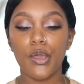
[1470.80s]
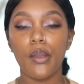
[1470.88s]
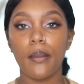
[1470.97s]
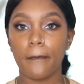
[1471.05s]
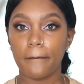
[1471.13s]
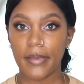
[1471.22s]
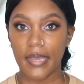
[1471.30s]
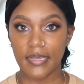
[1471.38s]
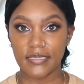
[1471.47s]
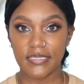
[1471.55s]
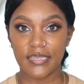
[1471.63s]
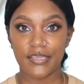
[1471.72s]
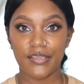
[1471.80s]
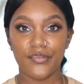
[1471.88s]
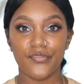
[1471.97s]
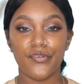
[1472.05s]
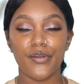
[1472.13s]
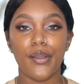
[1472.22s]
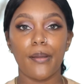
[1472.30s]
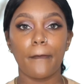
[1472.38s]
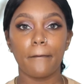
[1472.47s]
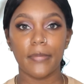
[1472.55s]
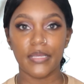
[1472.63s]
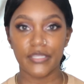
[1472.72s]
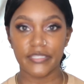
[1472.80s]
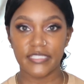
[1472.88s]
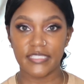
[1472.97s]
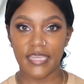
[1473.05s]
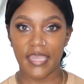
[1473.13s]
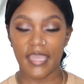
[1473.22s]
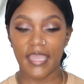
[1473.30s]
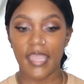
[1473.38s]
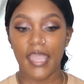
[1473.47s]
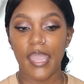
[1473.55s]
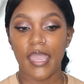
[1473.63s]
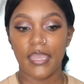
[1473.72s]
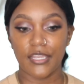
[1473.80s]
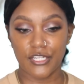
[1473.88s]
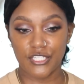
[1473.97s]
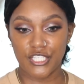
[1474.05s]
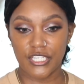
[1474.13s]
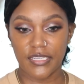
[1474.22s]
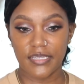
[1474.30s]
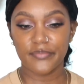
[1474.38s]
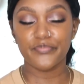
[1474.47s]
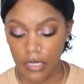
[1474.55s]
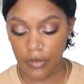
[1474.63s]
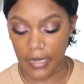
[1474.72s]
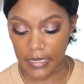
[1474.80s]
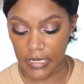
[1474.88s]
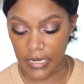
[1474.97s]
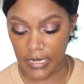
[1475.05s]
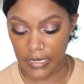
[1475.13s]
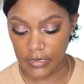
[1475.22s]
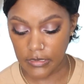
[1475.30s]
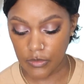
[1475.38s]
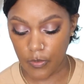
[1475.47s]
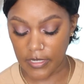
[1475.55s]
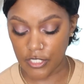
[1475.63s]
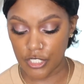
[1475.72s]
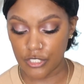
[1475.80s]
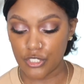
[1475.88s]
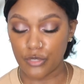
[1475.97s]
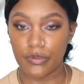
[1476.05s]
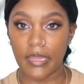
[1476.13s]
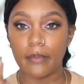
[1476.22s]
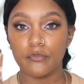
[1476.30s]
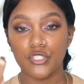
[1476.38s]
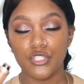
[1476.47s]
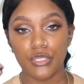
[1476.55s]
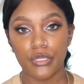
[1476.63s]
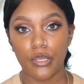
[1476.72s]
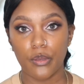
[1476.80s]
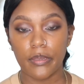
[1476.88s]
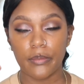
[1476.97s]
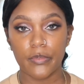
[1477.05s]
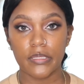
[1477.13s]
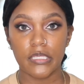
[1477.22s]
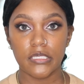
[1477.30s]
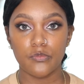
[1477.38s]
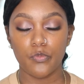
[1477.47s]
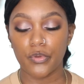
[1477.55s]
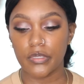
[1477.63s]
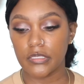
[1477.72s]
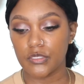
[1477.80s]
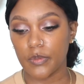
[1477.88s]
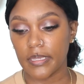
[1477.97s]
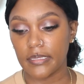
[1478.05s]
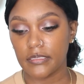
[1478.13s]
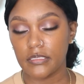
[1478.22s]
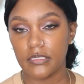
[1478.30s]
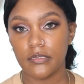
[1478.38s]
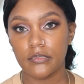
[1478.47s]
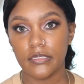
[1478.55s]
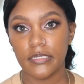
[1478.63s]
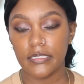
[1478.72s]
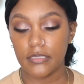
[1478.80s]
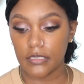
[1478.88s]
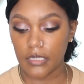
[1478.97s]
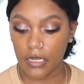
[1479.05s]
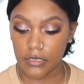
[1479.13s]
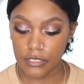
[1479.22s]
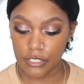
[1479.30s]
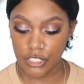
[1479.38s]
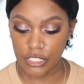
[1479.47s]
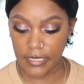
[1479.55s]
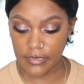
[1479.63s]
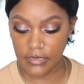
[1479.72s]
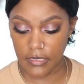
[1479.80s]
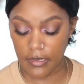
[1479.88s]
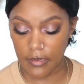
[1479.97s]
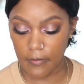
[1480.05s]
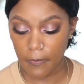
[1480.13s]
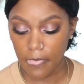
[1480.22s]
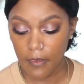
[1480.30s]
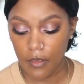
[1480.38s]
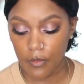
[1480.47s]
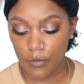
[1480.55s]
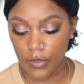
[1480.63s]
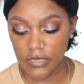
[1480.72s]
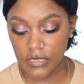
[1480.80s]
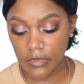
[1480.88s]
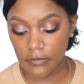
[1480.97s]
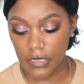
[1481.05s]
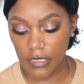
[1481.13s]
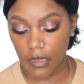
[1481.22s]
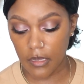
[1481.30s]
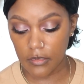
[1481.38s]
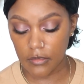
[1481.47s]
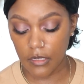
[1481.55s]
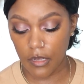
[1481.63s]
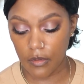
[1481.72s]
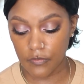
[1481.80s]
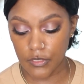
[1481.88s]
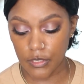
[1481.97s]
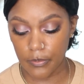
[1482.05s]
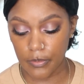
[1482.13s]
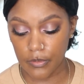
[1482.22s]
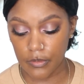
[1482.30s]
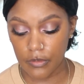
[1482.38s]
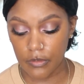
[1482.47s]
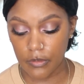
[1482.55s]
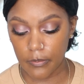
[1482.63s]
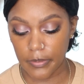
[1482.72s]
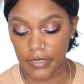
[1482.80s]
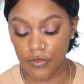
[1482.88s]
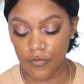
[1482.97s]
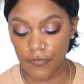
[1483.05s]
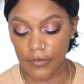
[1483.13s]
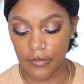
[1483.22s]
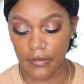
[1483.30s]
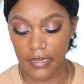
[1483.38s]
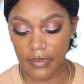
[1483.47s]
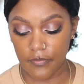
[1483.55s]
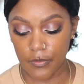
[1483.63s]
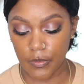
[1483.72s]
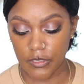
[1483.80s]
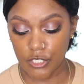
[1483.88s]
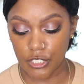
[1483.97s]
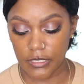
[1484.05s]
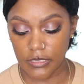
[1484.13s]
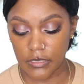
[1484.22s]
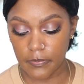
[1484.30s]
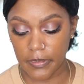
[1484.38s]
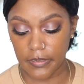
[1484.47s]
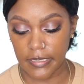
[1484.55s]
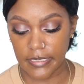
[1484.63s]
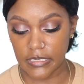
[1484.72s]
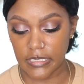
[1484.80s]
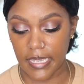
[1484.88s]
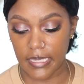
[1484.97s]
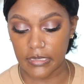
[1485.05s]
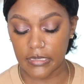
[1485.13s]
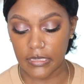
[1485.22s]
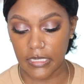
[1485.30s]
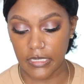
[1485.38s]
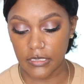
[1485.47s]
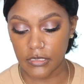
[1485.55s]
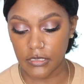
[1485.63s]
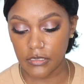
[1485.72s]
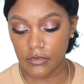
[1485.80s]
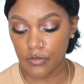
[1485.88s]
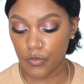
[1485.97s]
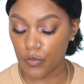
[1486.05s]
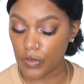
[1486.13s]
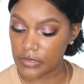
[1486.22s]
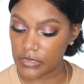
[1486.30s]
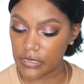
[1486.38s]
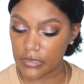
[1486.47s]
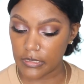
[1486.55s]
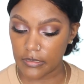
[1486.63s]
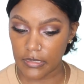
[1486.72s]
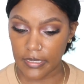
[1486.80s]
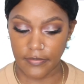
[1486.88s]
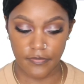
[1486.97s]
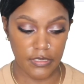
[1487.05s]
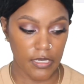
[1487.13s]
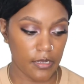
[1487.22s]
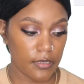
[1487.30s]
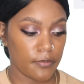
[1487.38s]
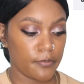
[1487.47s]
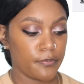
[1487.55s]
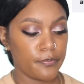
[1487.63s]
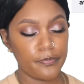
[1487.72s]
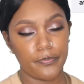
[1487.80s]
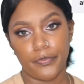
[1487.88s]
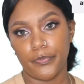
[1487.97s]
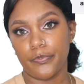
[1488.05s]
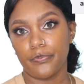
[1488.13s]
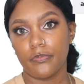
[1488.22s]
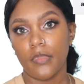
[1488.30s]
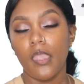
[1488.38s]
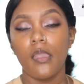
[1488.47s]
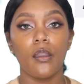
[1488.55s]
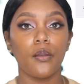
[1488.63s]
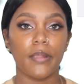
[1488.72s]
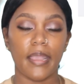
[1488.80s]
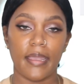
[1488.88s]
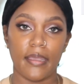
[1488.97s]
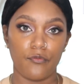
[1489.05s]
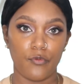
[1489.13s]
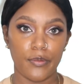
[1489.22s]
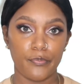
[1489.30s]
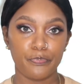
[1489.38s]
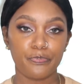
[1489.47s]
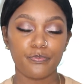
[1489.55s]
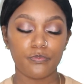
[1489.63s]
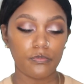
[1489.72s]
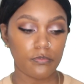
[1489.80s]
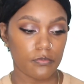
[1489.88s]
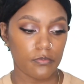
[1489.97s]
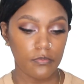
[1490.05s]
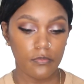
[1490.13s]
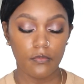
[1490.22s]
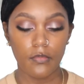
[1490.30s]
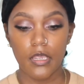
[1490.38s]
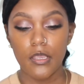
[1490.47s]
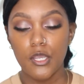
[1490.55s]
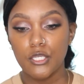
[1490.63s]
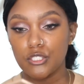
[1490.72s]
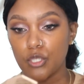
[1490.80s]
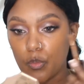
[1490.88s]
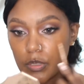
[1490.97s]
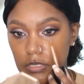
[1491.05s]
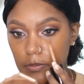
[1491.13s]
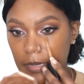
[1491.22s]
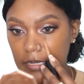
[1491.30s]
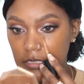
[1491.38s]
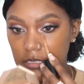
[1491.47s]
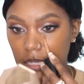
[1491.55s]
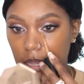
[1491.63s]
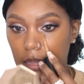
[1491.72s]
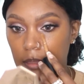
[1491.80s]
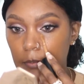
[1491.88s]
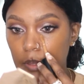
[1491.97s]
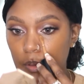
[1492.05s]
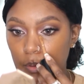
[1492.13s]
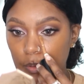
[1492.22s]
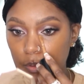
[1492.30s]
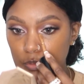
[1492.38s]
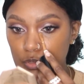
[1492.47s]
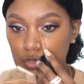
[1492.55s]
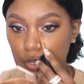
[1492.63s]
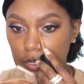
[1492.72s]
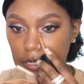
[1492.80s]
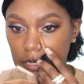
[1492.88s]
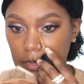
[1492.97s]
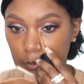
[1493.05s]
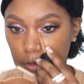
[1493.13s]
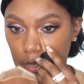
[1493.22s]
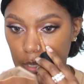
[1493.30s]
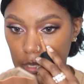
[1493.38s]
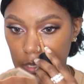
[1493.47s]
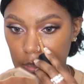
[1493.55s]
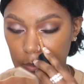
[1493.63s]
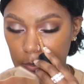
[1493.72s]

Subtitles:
positive Mother's Day energy. Okay, next question. So I'm just gonna go in with this Born This Way concealer in the color Chestnut. What's something uncomfortable but you feel everyone should experience at least once in their lifetime? Okay, I have one. So once upon a time, Coco started a book club.